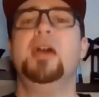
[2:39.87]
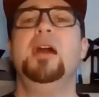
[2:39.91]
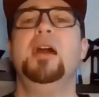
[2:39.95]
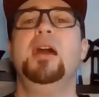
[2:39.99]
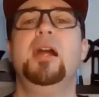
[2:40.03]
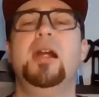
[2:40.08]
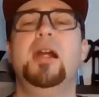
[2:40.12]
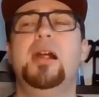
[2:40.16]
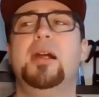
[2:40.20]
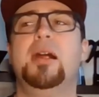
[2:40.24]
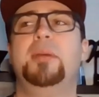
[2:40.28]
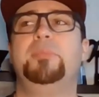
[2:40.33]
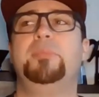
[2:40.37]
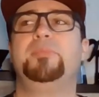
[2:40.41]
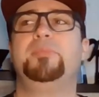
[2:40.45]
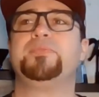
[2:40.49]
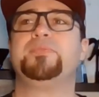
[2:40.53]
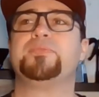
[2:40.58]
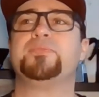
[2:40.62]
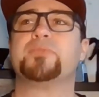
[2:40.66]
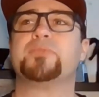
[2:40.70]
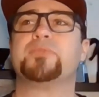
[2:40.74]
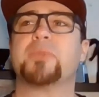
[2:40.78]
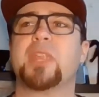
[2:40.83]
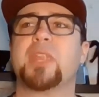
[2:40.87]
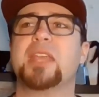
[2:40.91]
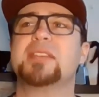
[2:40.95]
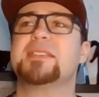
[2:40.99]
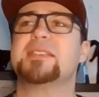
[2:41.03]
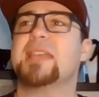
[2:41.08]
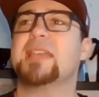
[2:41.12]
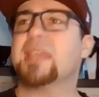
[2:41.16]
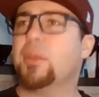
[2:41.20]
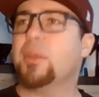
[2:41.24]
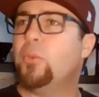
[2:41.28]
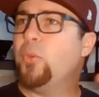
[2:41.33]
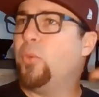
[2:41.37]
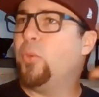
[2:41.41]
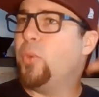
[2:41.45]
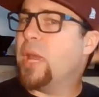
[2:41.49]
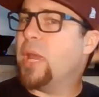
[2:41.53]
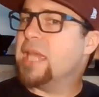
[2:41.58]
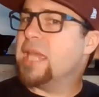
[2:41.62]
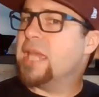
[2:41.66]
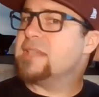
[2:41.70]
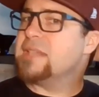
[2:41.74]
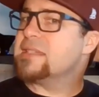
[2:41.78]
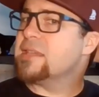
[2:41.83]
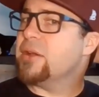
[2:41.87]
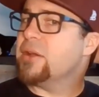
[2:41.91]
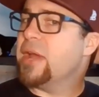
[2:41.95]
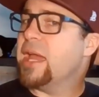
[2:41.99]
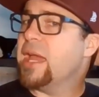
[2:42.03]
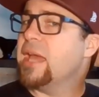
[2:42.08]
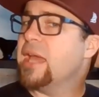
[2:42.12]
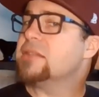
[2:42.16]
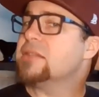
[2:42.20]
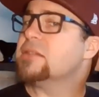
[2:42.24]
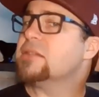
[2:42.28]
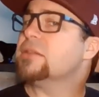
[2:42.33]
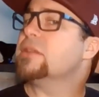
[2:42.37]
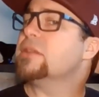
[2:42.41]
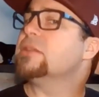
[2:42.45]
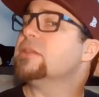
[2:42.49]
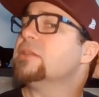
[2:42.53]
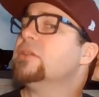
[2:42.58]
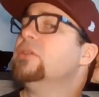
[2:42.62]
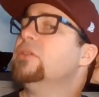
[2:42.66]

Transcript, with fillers: Um, it's like it weights their head so that their